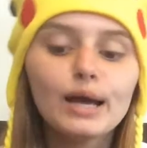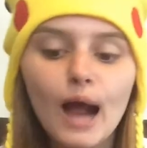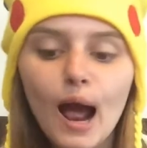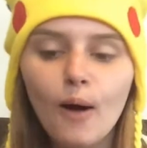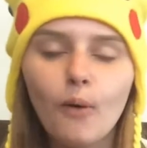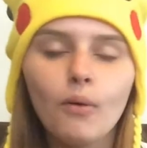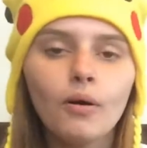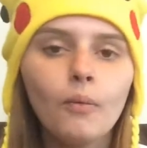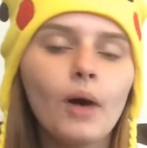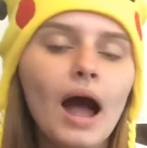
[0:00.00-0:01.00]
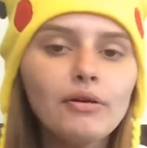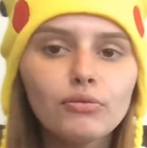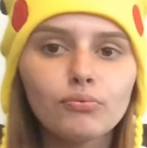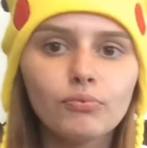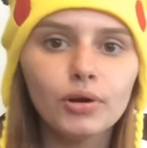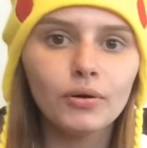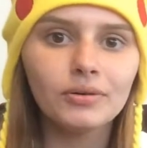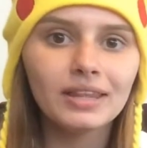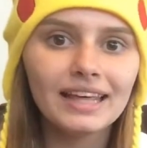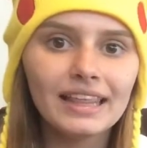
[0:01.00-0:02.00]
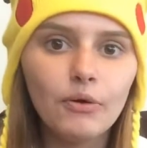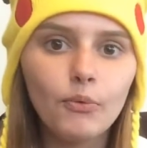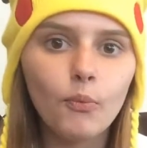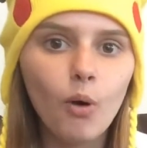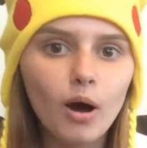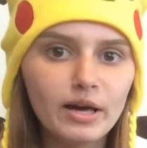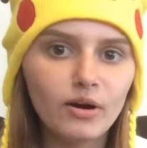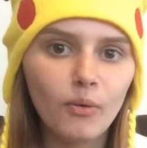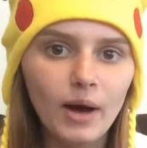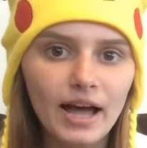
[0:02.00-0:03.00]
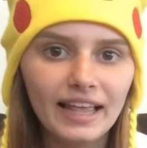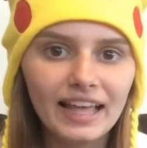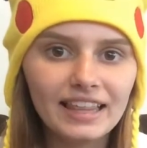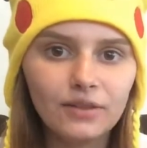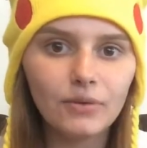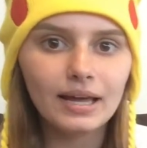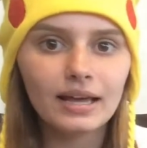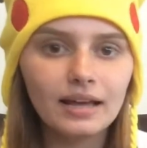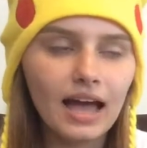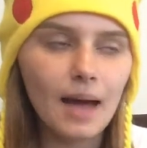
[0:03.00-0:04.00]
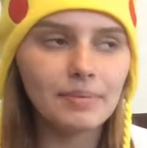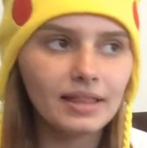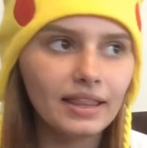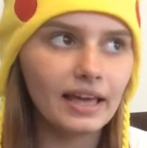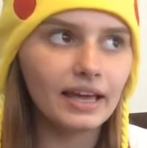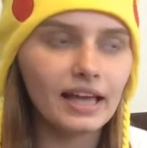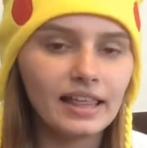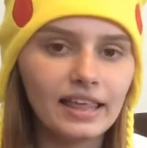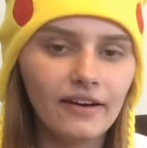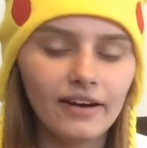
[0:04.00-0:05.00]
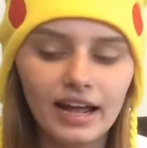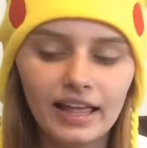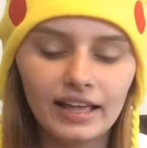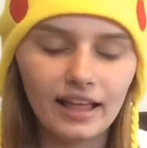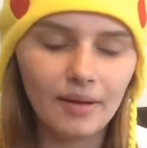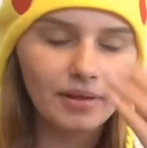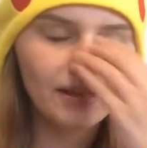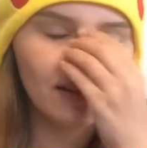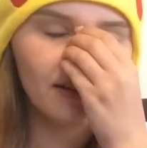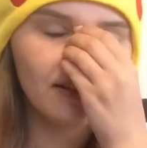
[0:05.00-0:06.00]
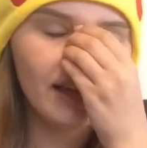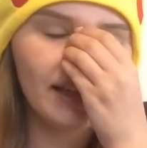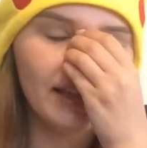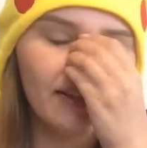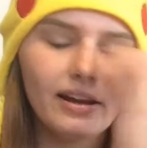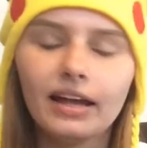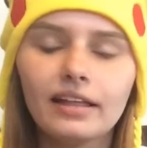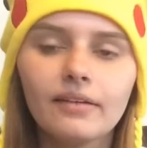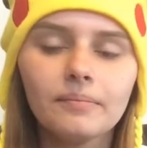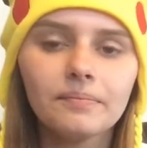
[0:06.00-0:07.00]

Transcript: Go. Well, I was rude. Like, they were walking away, and I still kept, interrogating them. Not interrogating them.